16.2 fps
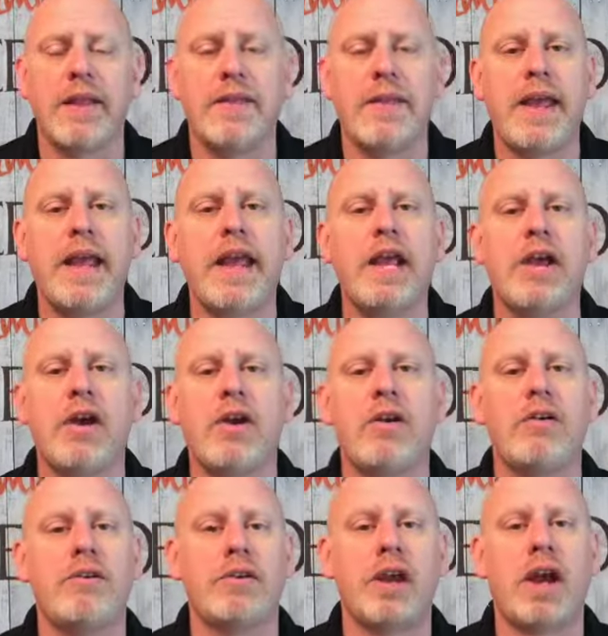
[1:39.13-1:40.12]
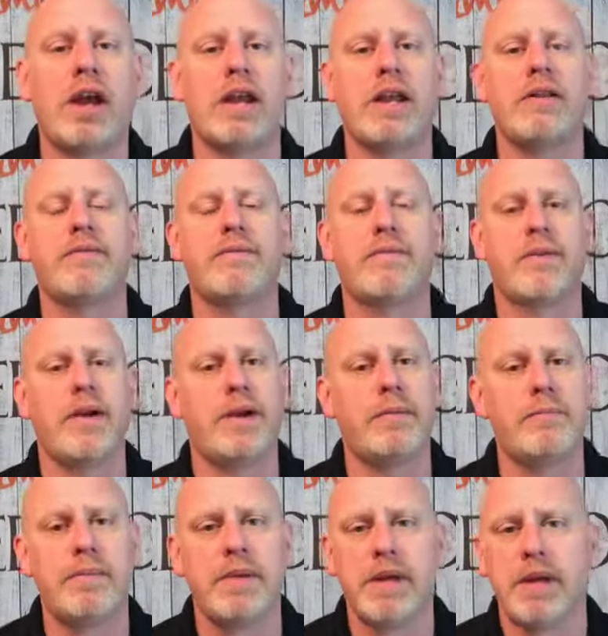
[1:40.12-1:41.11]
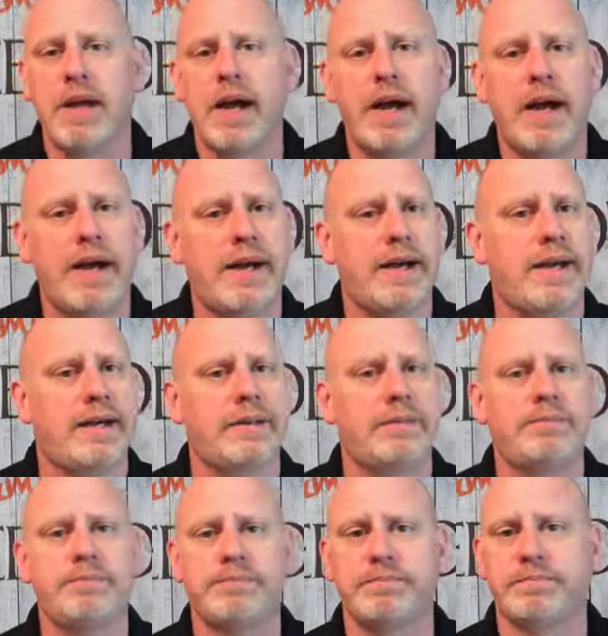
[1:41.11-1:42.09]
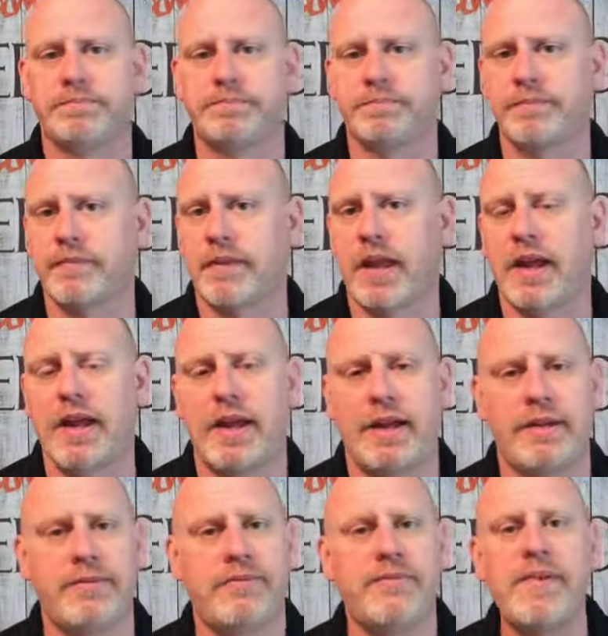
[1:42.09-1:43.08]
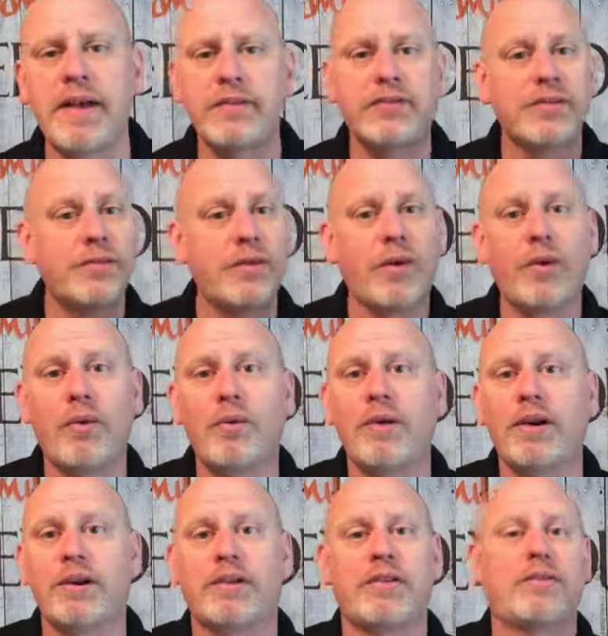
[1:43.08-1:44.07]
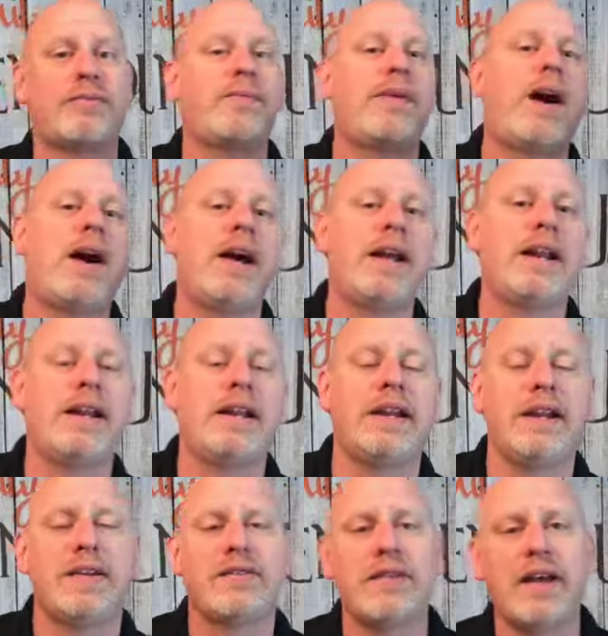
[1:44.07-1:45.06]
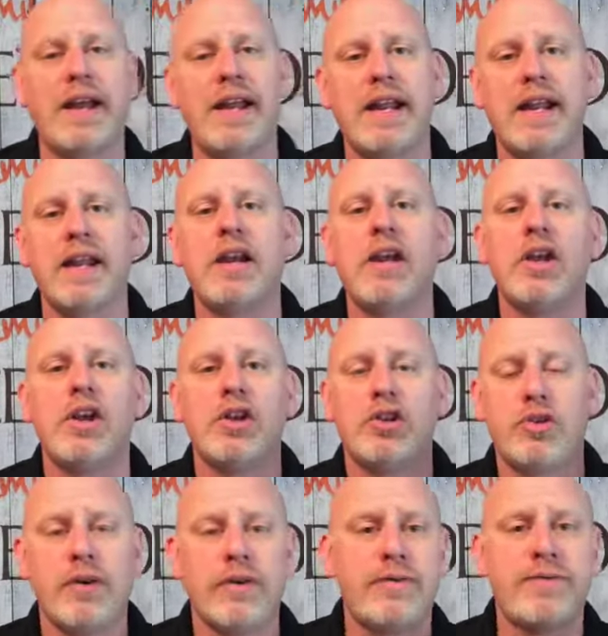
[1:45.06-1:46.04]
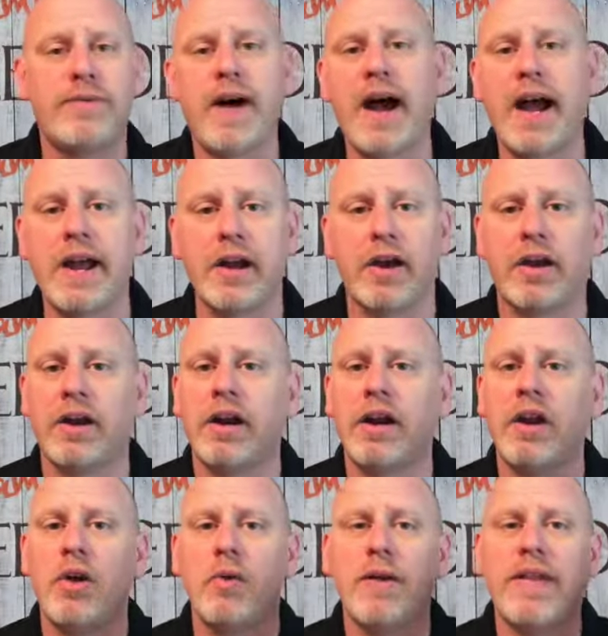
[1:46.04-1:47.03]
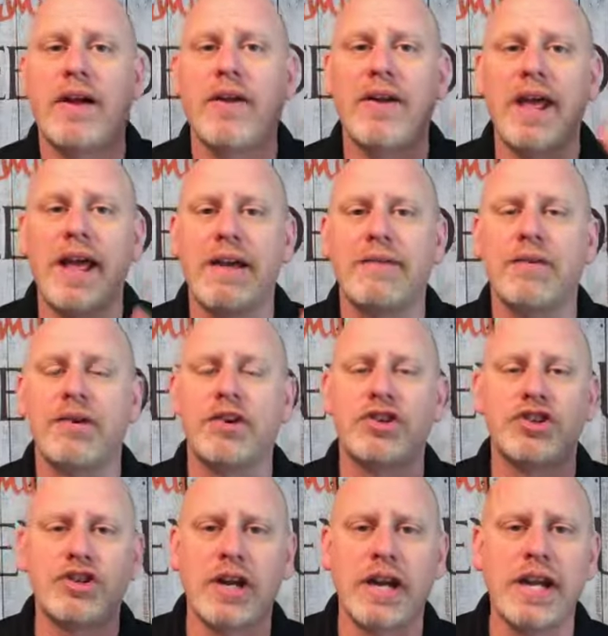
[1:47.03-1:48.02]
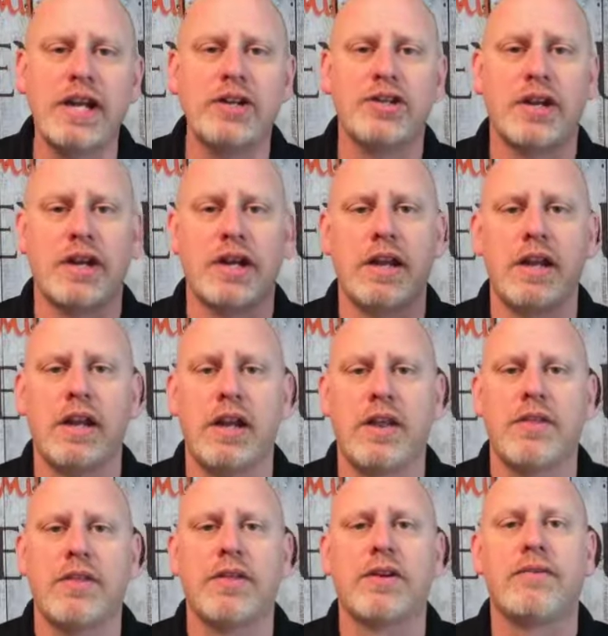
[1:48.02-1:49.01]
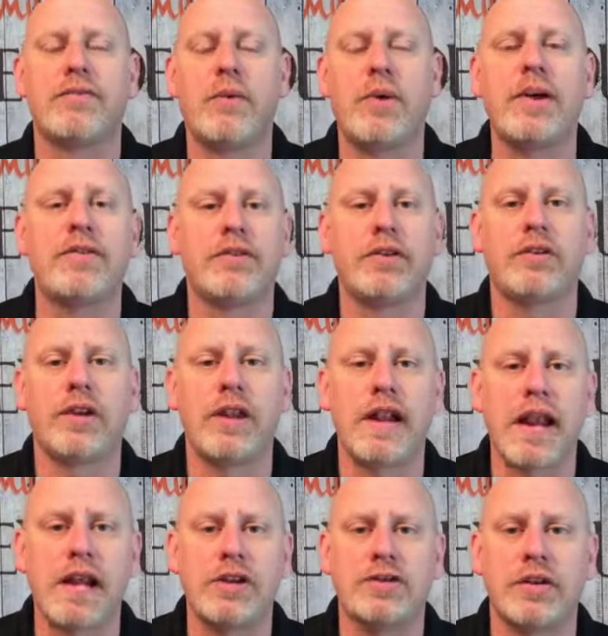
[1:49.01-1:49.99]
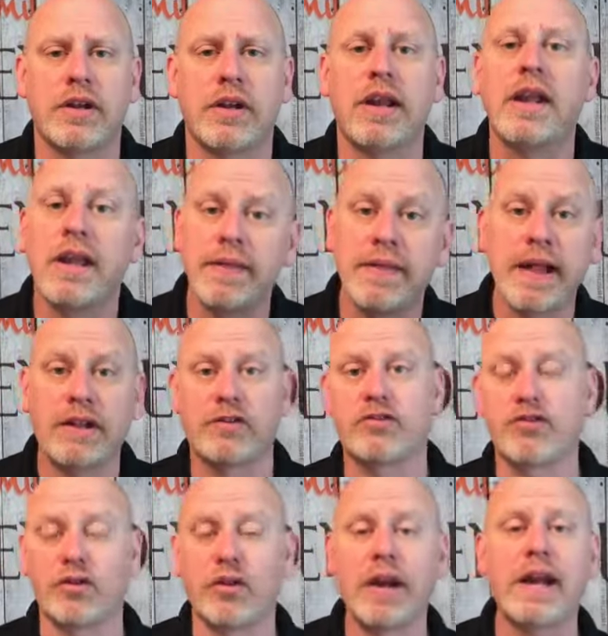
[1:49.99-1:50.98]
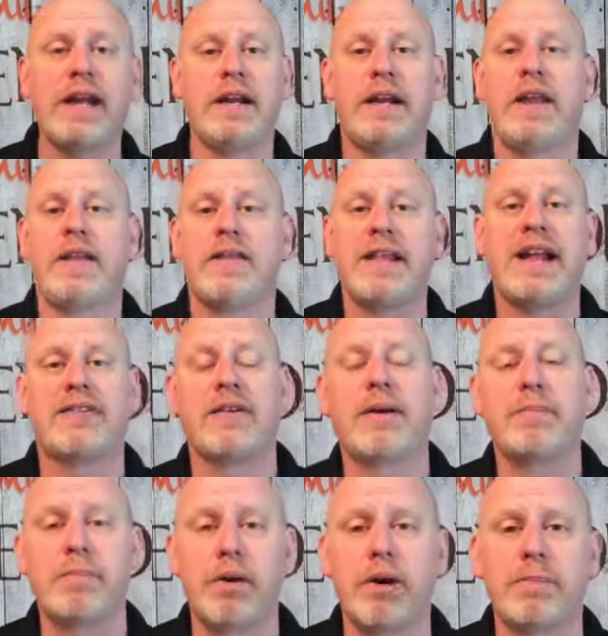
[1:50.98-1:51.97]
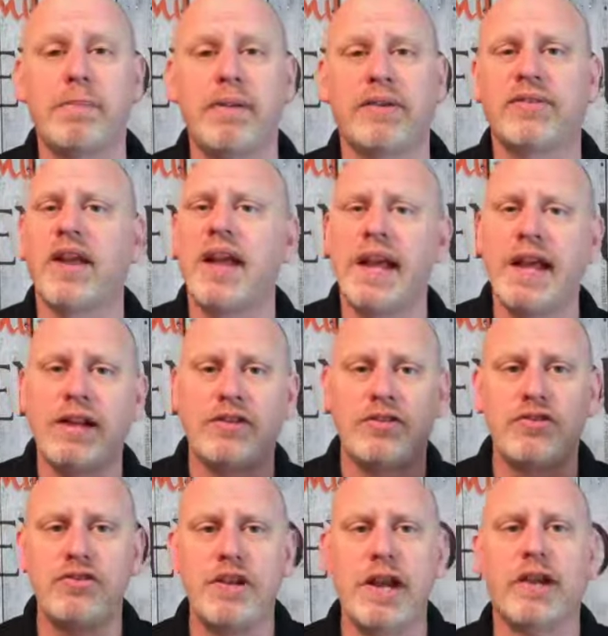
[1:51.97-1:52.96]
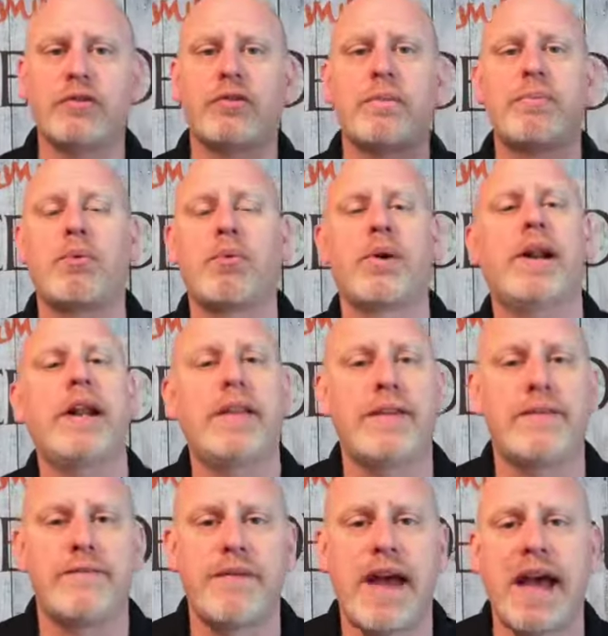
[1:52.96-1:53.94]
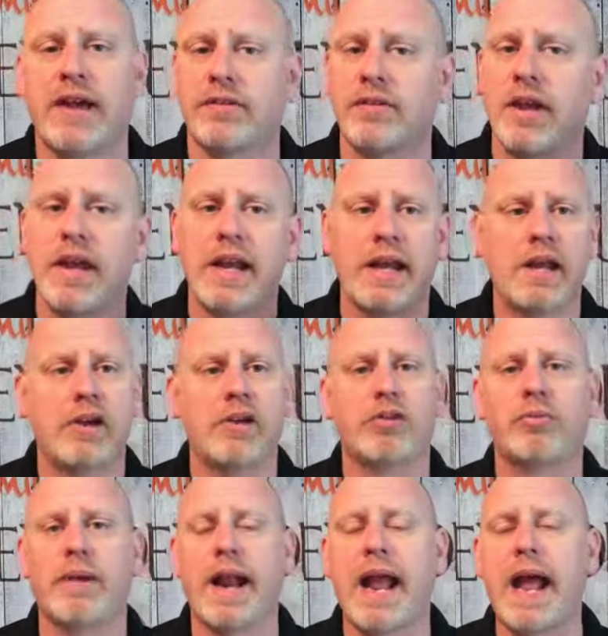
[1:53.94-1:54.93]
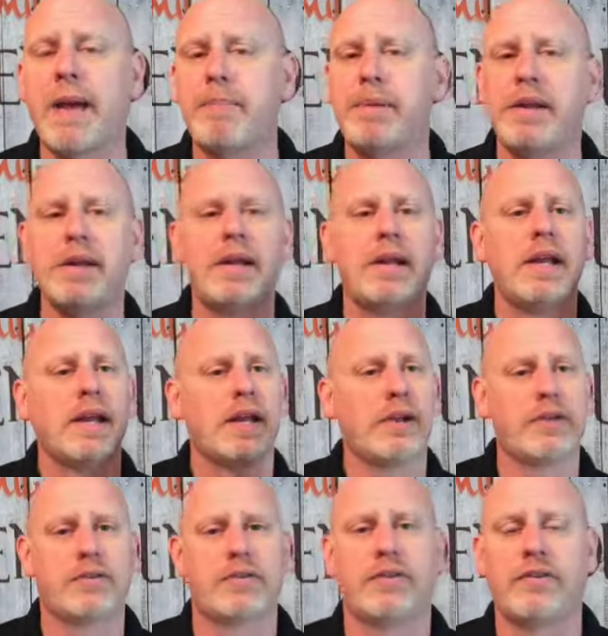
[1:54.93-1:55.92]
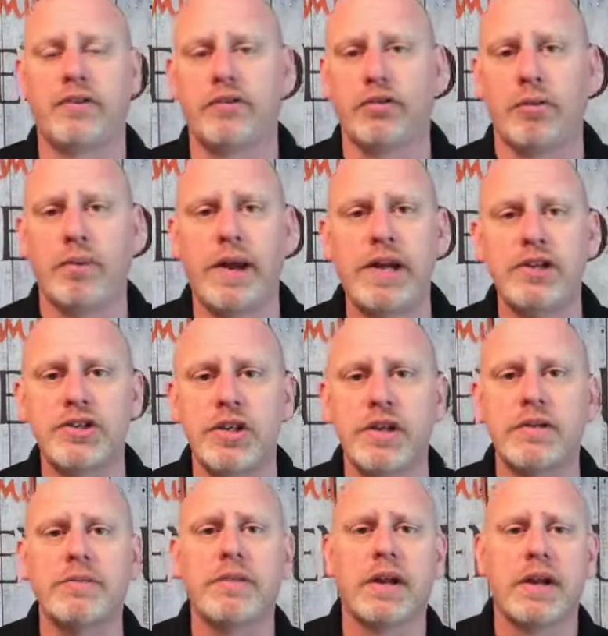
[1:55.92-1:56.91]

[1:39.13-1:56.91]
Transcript: They can go talking from a festival where it's fun and exciting to a fire without ever changing their voice intonation. That's trained. That's on purpose. It's just reporting the facts. Here's what happened. Here's the situation.